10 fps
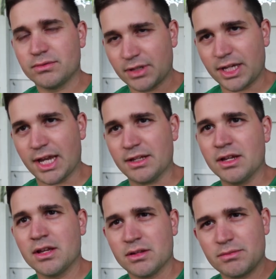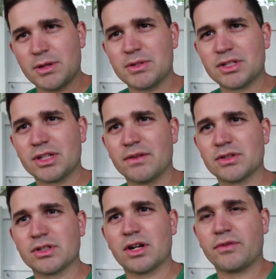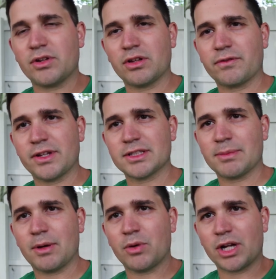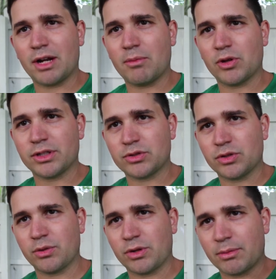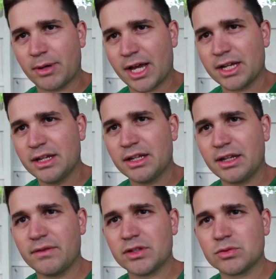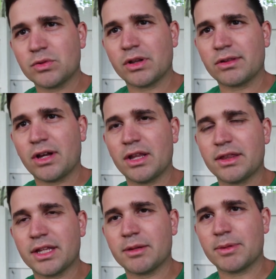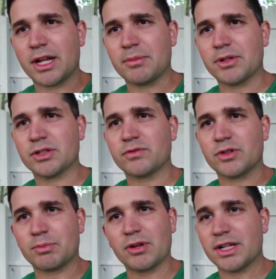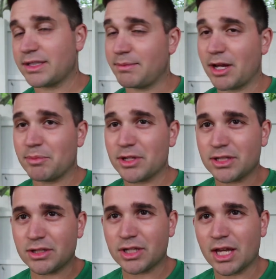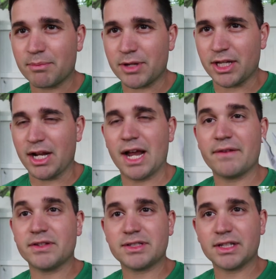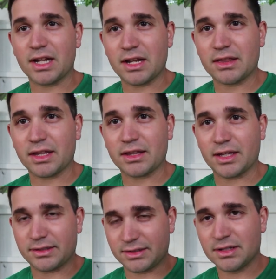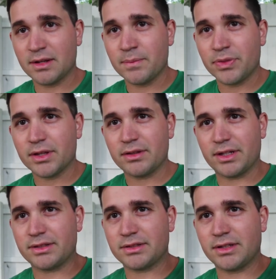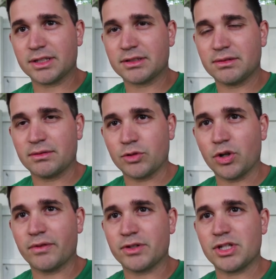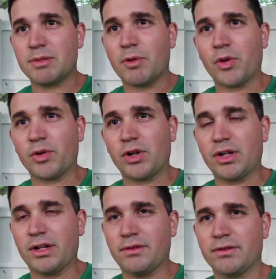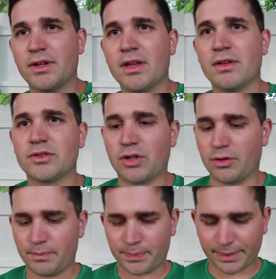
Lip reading: again, maybe just give it a shot if you're on the fence about what kind of multi-tool you want to buy. Give this one a thought and think about it, because for the price, in my opinion, you can't beat it. I haven't seen anything that's this good of a cheap alternative. So